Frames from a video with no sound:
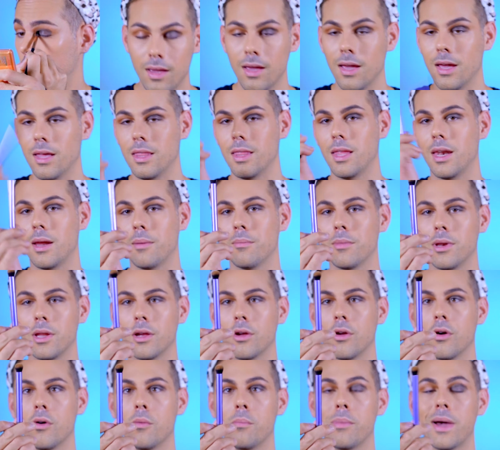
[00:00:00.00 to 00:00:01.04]
And then I'm gonna
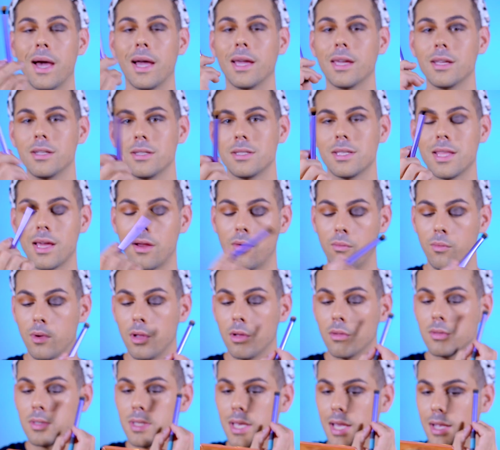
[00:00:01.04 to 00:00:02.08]
go back into that
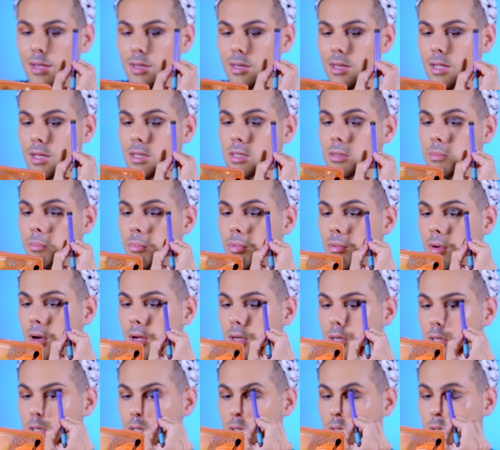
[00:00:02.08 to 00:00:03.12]
Real Techniques
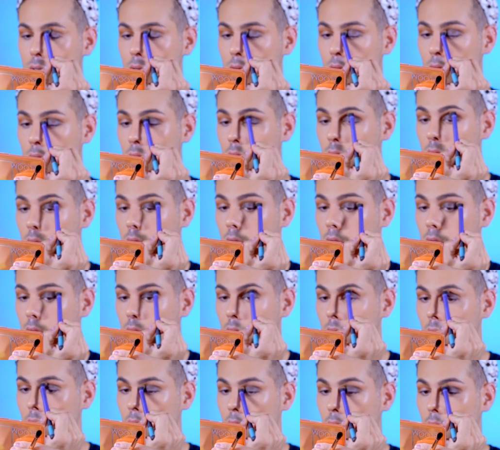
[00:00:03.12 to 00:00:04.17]
brush
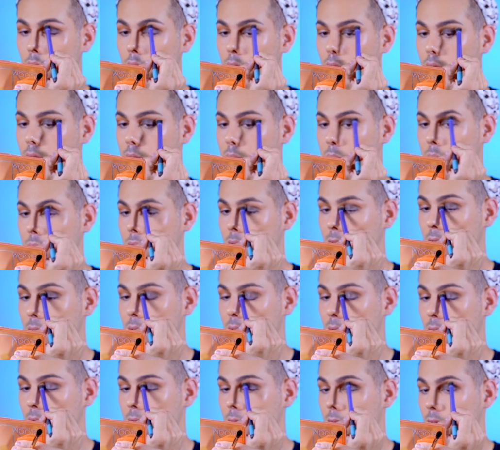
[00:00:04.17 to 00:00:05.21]
and
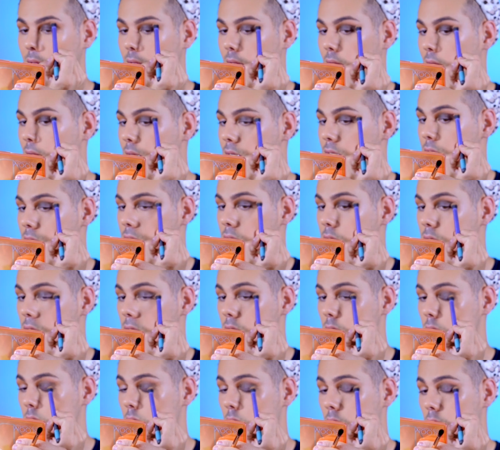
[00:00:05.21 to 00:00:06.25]
blend out the
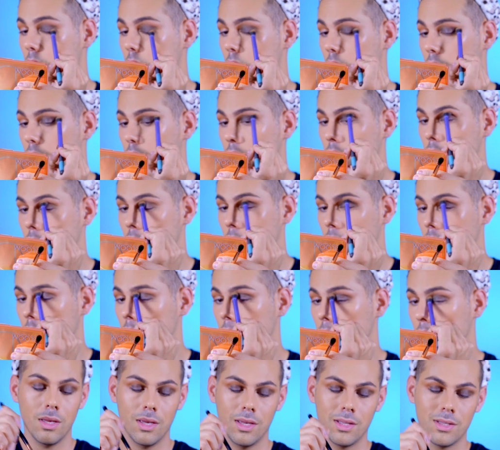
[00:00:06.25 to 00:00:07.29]
edges.
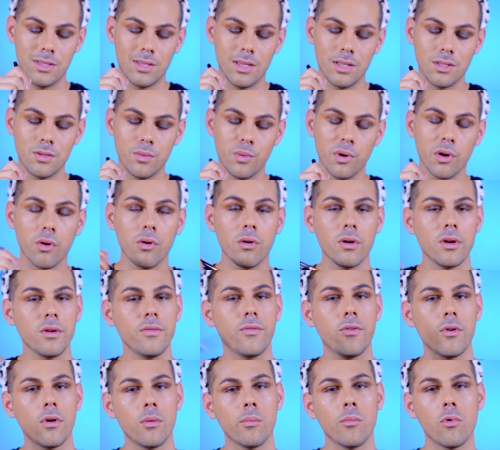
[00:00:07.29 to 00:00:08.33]
And since we're going
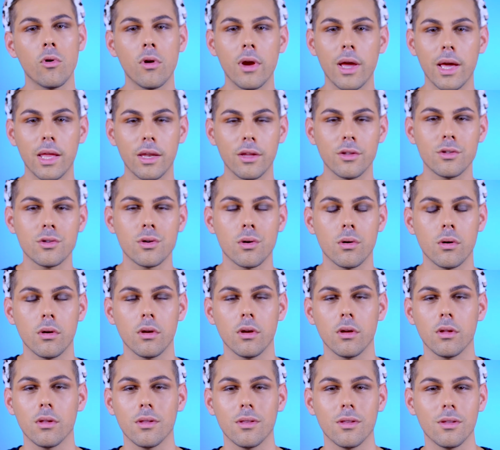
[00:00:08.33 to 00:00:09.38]
for a more
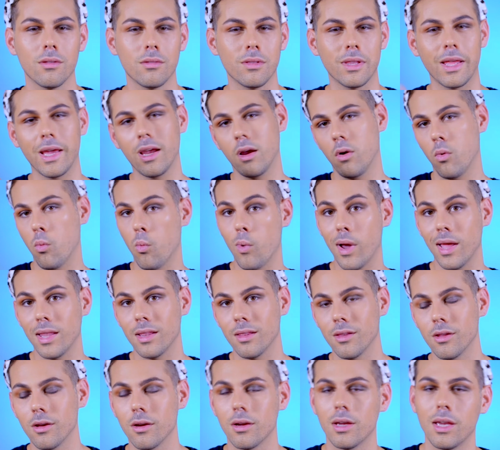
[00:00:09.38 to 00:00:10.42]
editorial, like wet
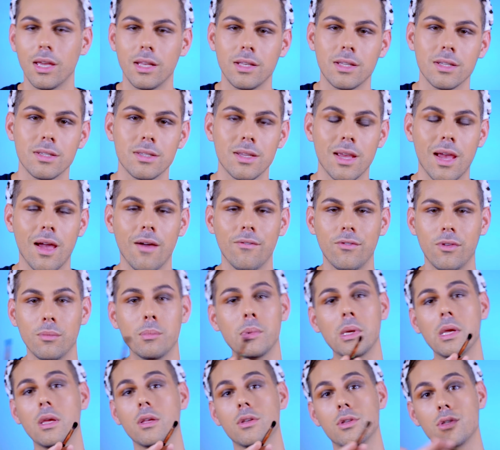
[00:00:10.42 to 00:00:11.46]
look, it doesn't have to
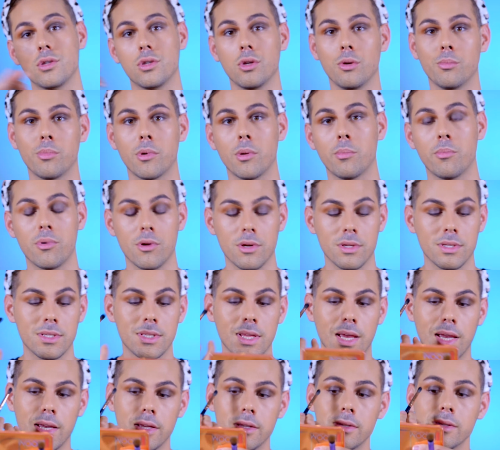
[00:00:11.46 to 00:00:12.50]
be super
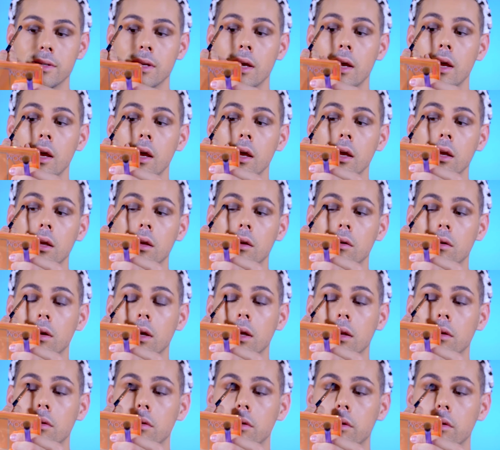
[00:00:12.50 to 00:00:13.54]
precise. You
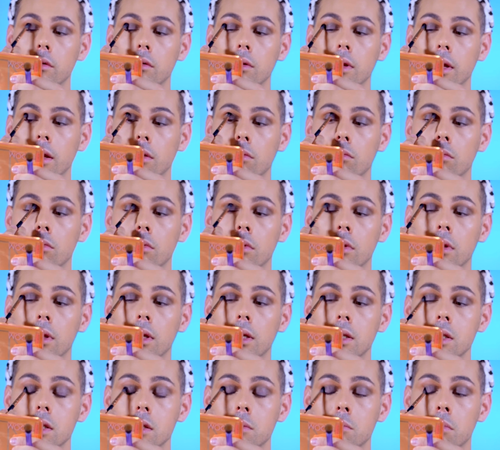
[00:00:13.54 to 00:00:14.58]
can do like really
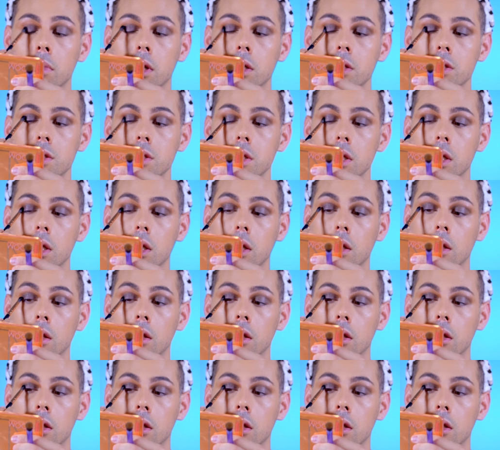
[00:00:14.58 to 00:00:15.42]
smudgy